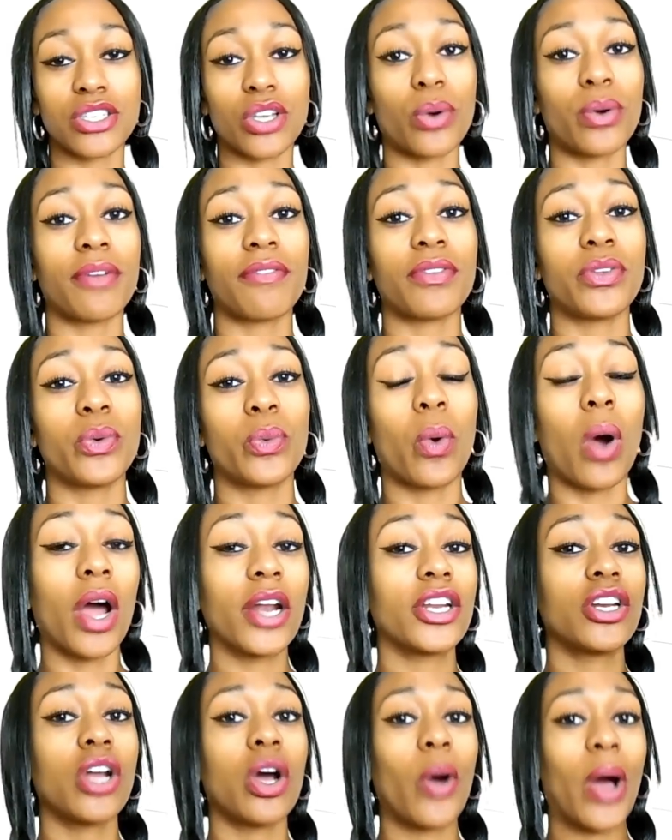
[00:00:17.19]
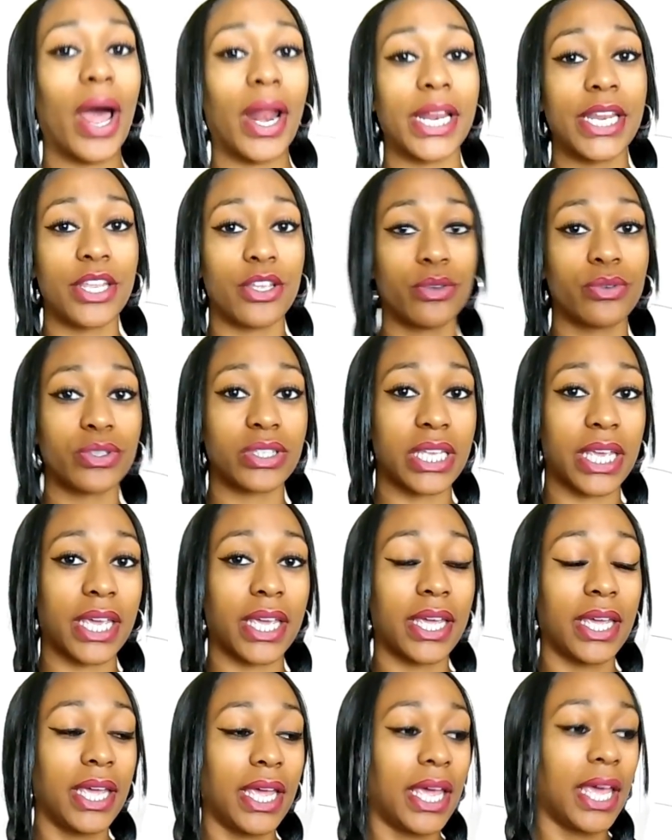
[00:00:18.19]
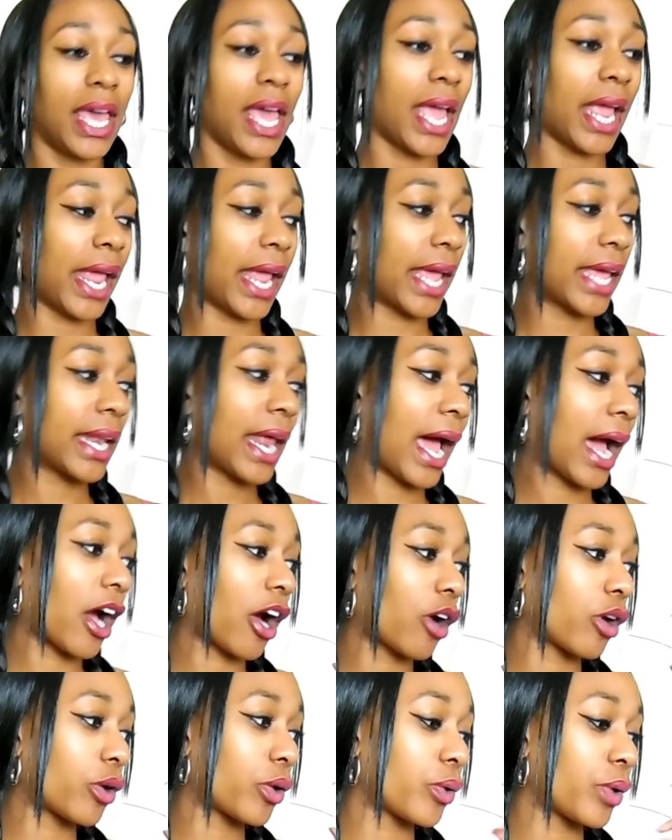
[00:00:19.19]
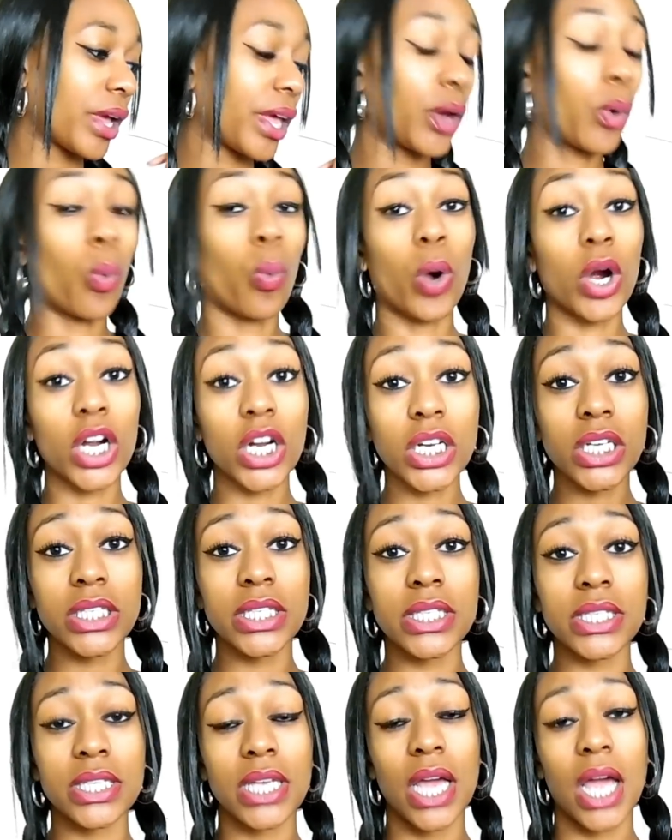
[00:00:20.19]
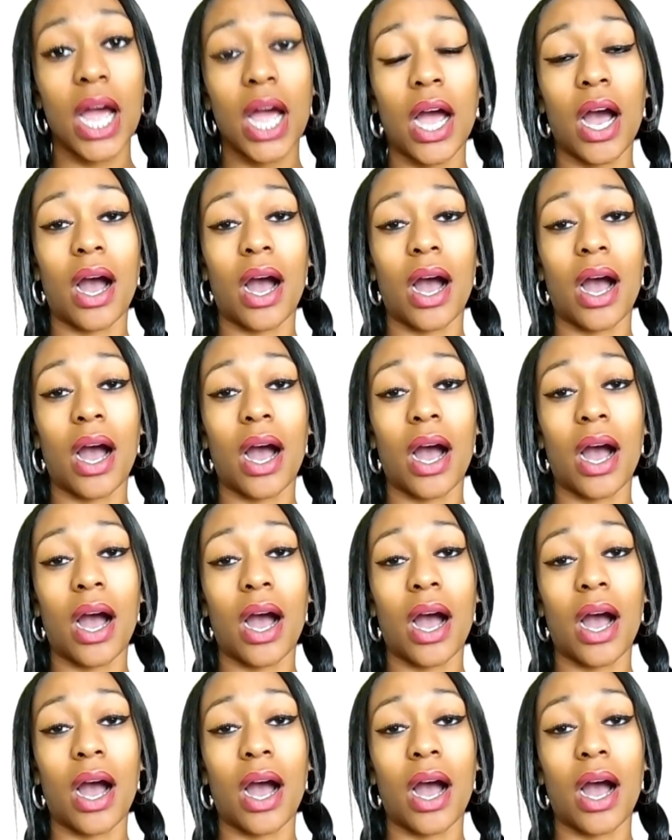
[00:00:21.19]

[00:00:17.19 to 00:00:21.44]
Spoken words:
So if you want to know how to use it and how it works,